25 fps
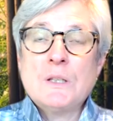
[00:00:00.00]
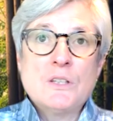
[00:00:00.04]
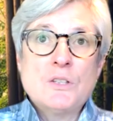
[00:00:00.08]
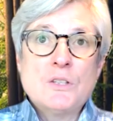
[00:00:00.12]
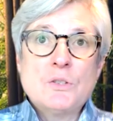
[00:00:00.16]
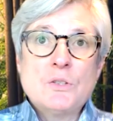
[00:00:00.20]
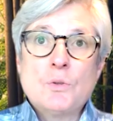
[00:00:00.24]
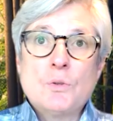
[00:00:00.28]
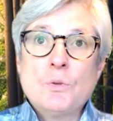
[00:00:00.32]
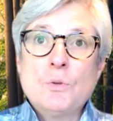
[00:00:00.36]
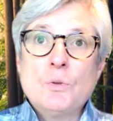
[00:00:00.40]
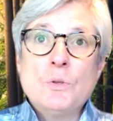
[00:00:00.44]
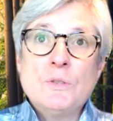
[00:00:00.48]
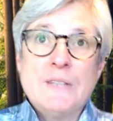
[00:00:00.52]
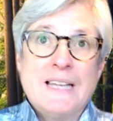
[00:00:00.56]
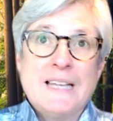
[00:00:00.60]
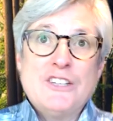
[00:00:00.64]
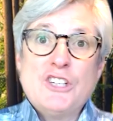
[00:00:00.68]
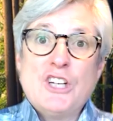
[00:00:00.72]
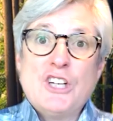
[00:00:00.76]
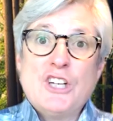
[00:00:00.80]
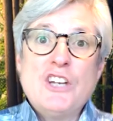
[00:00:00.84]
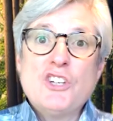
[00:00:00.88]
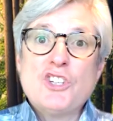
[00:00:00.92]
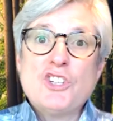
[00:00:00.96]
the school
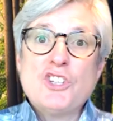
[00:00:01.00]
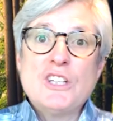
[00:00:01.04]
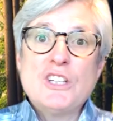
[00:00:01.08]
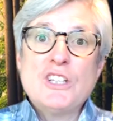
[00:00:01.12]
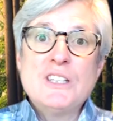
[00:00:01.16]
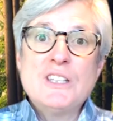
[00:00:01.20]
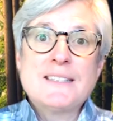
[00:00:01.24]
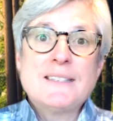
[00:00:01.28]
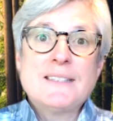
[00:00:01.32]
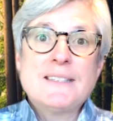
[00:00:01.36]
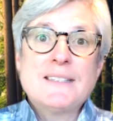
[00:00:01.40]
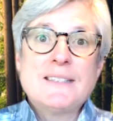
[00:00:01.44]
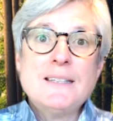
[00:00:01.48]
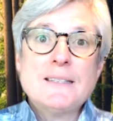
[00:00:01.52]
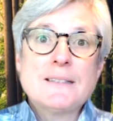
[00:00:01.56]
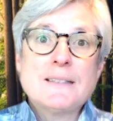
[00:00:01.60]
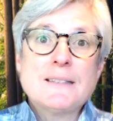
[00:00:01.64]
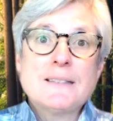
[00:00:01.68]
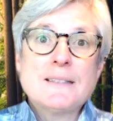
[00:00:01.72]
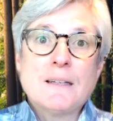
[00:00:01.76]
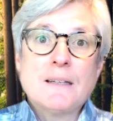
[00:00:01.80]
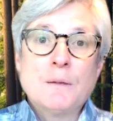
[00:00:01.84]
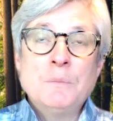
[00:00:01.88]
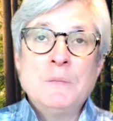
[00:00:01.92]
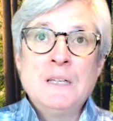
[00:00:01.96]
education
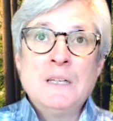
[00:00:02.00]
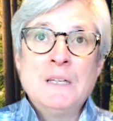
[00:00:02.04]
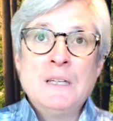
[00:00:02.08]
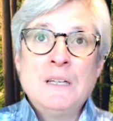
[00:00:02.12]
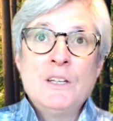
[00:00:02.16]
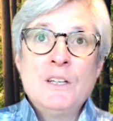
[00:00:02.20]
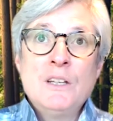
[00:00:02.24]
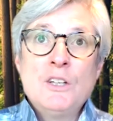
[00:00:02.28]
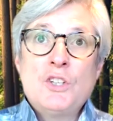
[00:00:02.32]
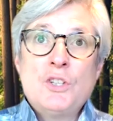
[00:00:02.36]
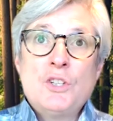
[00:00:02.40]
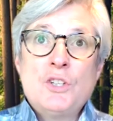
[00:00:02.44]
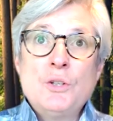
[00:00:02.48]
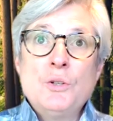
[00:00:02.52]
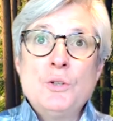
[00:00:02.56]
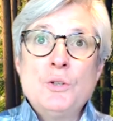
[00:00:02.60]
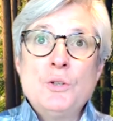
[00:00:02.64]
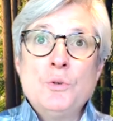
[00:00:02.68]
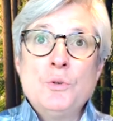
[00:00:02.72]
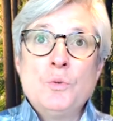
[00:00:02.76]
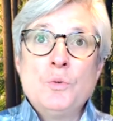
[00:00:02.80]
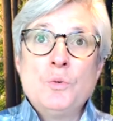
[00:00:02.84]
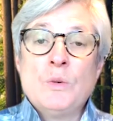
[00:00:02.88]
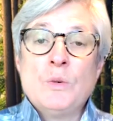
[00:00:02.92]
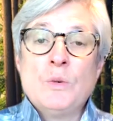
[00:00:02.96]
system
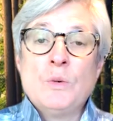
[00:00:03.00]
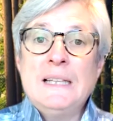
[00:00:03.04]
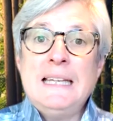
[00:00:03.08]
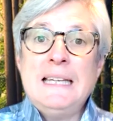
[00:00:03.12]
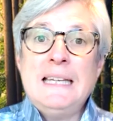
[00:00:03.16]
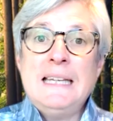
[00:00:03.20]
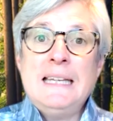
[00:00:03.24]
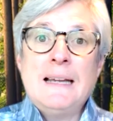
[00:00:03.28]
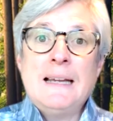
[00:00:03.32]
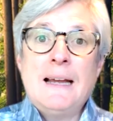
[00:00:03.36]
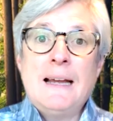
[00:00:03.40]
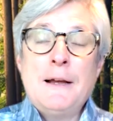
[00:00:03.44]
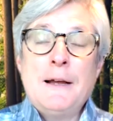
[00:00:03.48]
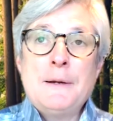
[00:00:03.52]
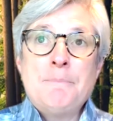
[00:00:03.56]
to really